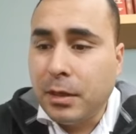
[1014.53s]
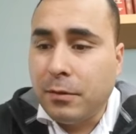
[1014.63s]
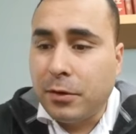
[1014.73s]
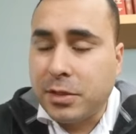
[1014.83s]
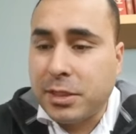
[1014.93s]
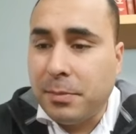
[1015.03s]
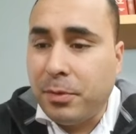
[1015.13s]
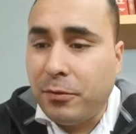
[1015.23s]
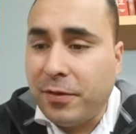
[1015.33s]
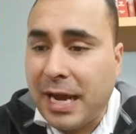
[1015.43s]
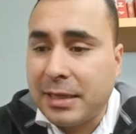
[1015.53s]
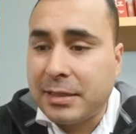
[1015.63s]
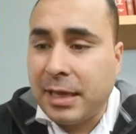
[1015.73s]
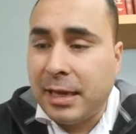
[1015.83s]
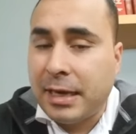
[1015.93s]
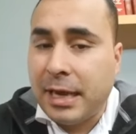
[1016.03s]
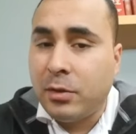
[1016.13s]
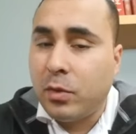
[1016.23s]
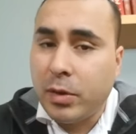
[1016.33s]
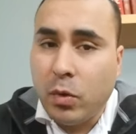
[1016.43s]
for the simple fact that, and
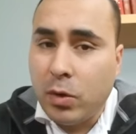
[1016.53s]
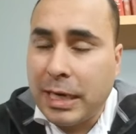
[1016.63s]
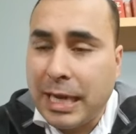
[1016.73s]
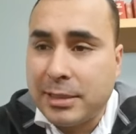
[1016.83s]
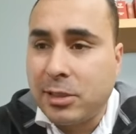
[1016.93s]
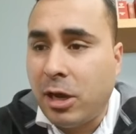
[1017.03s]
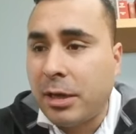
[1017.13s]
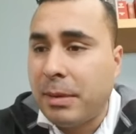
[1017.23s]
it won't last long.